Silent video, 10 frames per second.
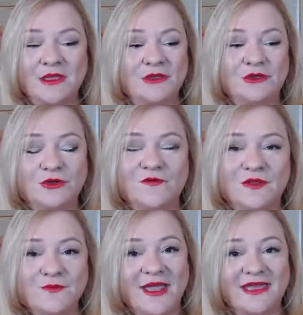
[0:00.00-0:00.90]

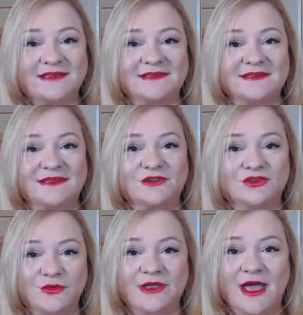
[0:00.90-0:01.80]
UV rays
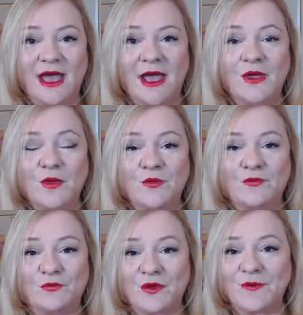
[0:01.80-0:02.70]
trigger
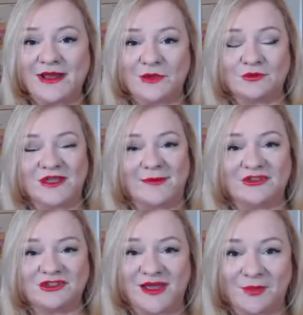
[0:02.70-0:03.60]
free radical
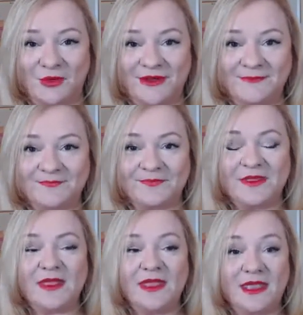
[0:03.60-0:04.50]
damage in our body,
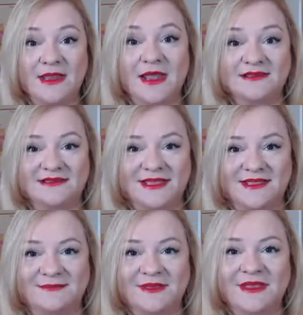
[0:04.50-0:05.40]
in our
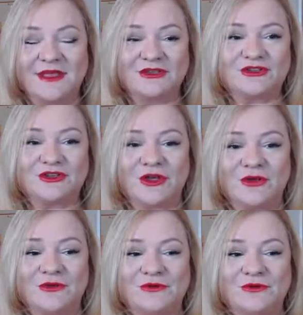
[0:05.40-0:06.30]
skin.
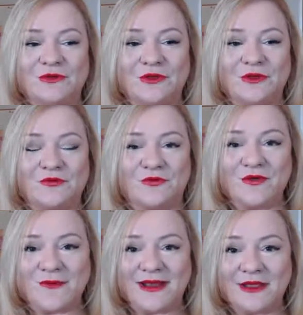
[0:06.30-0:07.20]
So the free
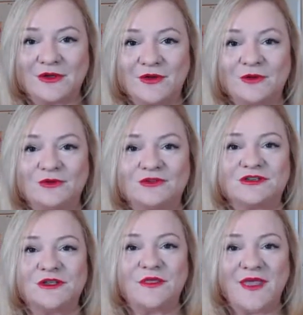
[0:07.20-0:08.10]

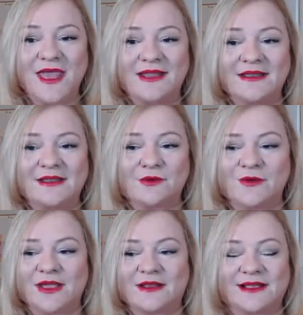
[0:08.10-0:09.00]
radicals then
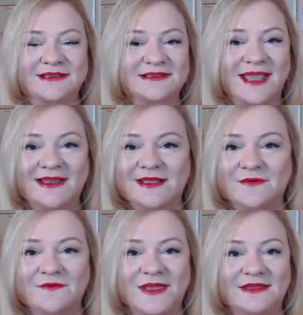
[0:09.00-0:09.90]
create a cascading
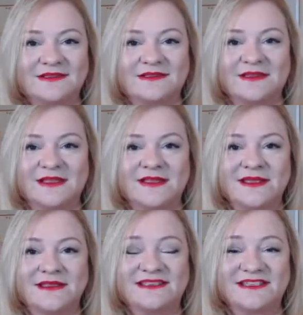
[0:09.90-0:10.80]
effect in
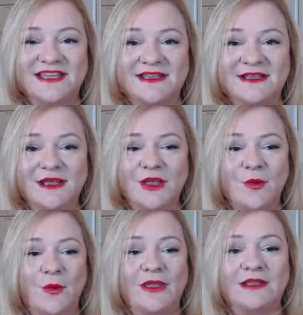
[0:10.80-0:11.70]
the skin
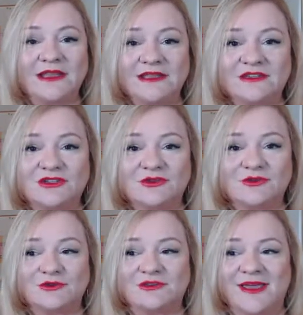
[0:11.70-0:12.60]
where it leads
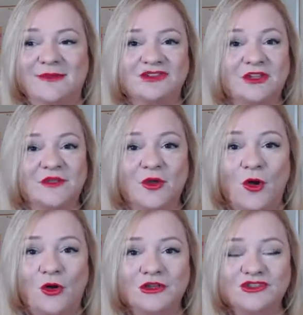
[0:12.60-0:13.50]
to damaging the
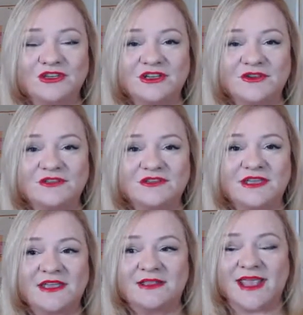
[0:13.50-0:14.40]
collagen in your
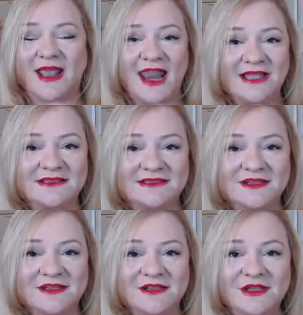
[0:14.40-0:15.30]
skin, the elastin.